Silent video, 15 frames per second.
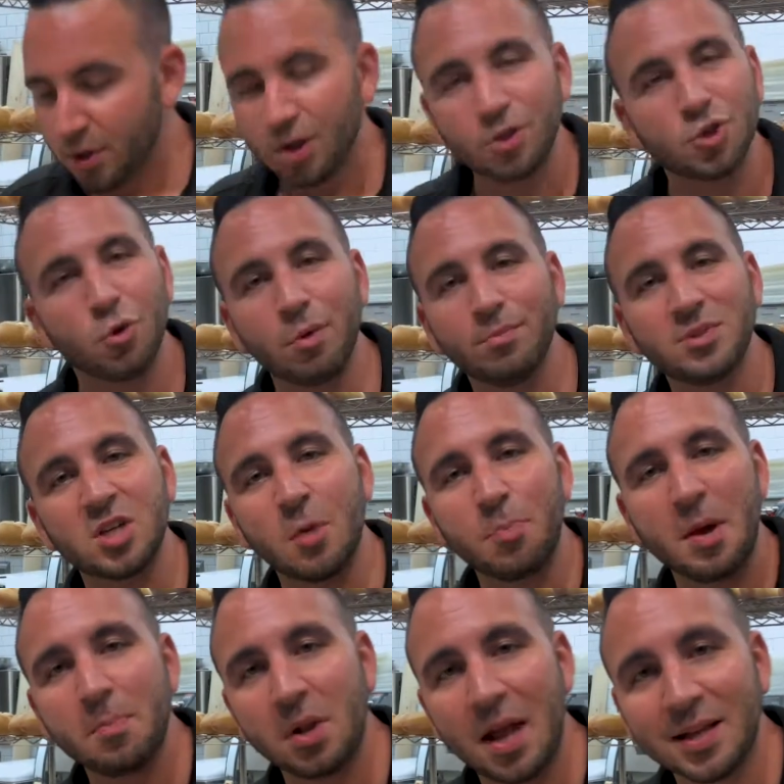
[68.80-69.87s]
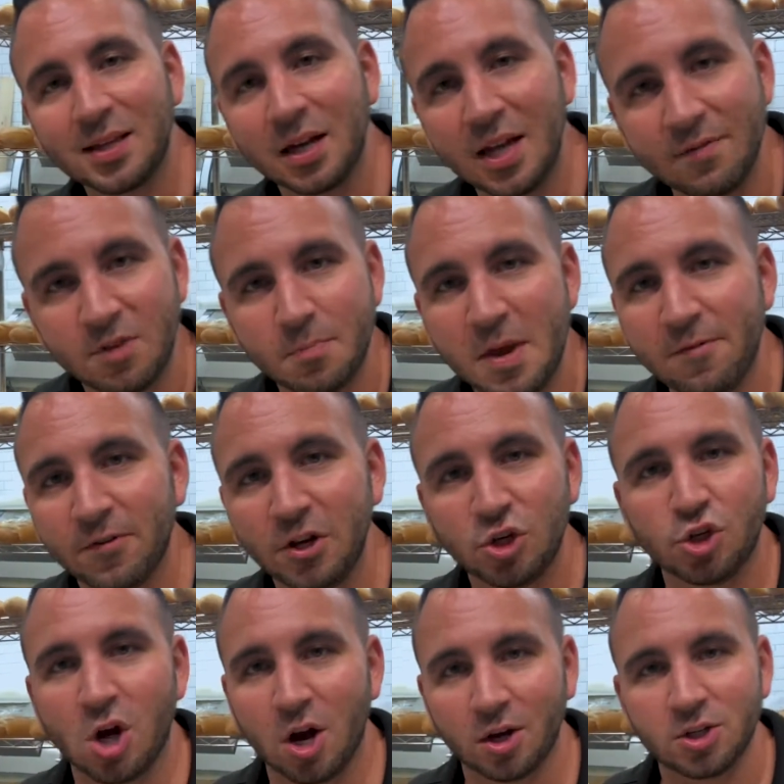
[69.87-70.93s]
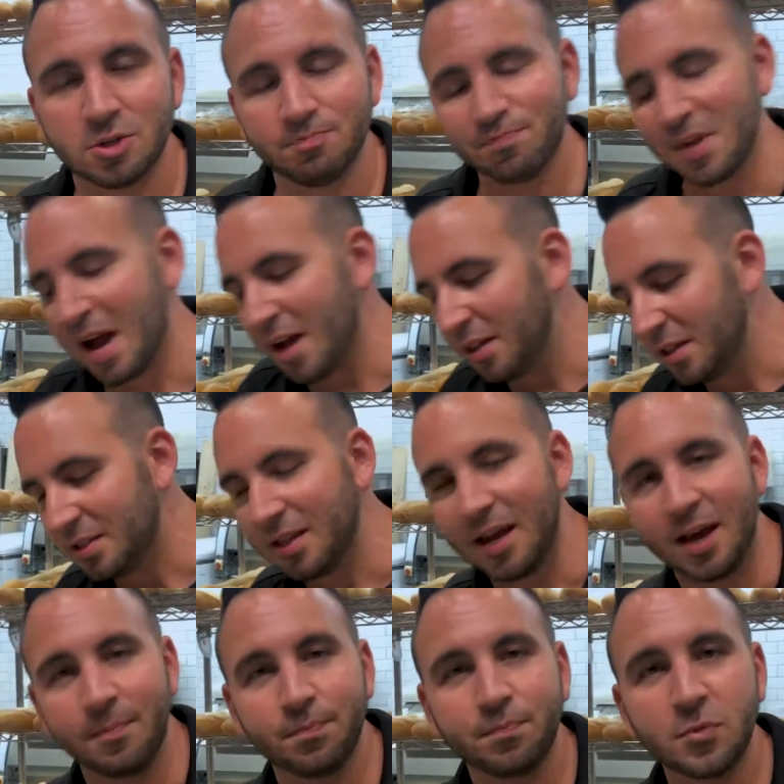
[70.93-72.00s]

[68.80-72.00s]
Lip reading: So some people like to leave the beef in chunks. I understand.